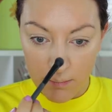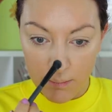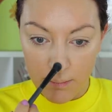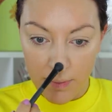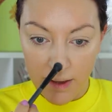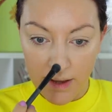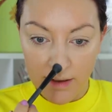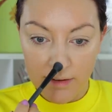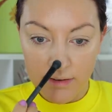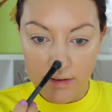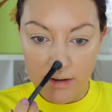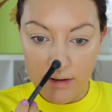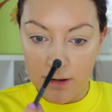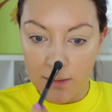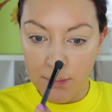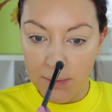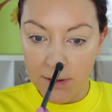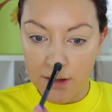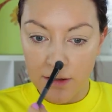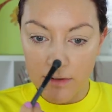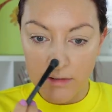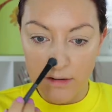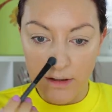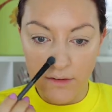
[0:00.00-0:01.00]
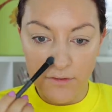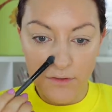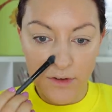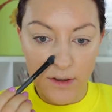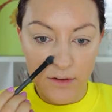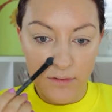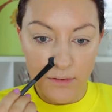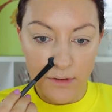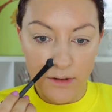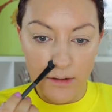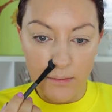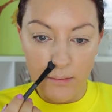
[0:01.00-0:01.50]
basically because I've
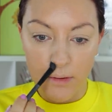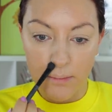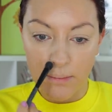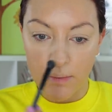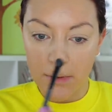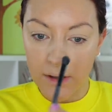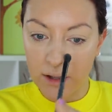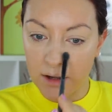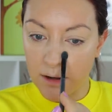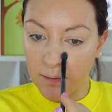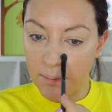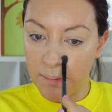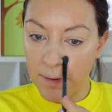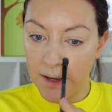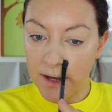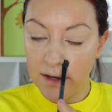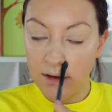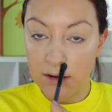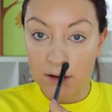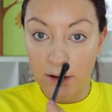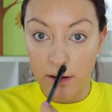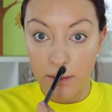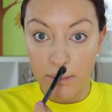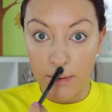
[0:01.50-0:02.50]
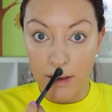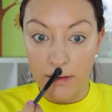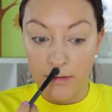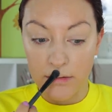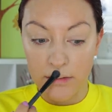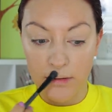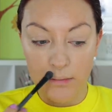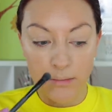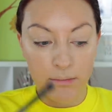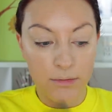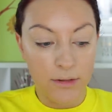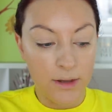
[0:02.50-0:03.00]
given them a, an opinion about
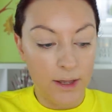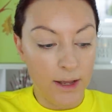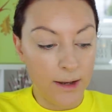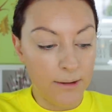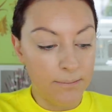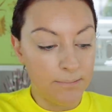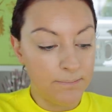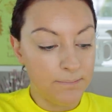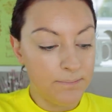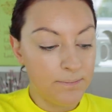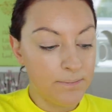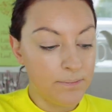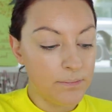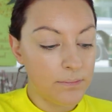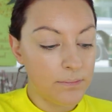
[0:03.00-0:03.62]
something.